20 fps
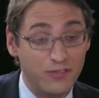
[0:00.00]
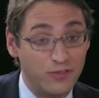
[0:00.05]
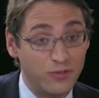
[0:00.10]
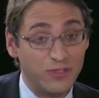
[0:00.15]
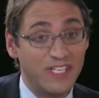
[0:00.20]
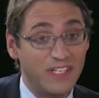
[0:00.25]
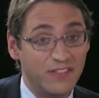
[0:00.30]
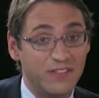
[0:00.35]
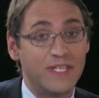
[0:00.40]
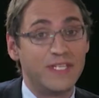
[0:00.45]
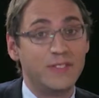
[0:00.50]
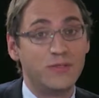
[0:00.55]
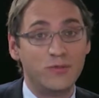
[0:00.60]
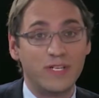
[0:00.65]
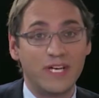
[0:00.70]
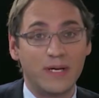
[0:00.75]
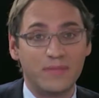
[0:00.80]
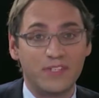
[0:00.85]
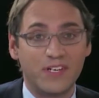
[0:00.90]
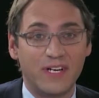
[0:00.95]
So yes, they do
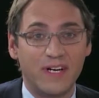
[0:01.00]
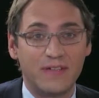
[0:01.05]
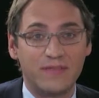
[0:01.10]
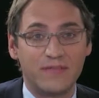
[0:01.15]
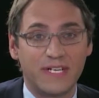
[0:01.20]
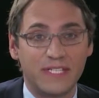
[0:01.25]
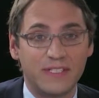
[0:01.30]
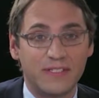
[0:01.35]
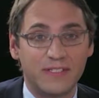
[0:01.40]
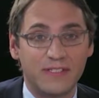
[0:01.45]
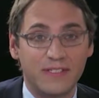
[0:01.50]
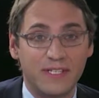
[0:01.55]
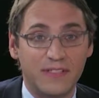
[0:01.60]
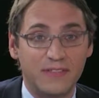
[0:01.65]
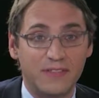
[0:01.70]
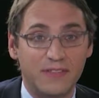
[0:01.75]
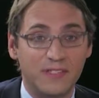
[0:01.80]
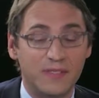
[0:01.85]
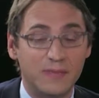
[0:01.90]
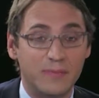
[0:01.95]
capture high factor
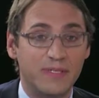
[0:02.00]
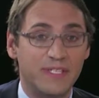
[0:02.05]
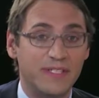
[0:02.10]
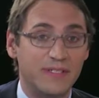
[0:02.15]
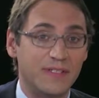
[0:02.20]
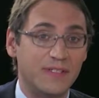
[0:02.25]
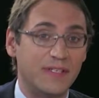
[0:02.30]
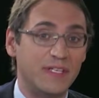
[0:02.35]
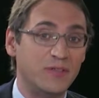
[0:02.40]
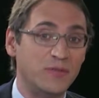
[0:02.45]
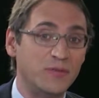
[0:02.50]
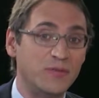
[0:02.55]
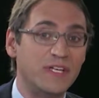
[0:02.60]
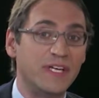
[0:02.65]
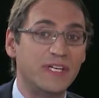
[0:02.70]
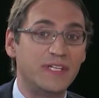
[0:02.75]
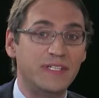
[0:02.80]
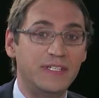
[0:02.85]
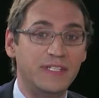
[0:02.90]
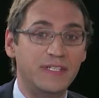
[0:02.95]
intensity, but they do
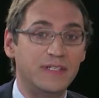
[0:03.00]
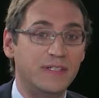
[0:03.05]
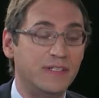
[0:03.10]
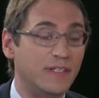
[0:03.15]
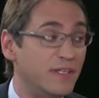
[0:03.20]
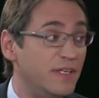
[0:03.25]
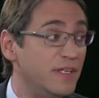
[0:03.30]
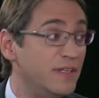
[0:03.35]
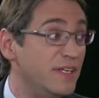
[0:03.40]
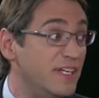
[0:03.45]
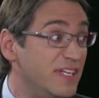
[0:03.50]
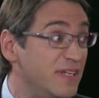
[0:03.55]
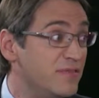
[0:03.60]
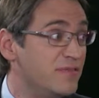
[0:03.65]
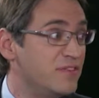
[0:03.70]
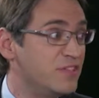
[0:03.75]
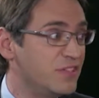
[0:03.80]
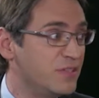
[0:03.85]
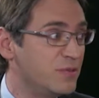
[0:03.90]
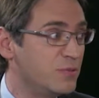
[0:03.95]
that in an
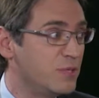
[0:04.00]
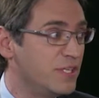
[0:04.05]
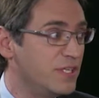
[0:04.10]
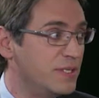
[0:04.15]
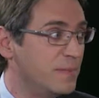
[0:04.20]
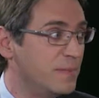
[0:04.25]
inefficient way.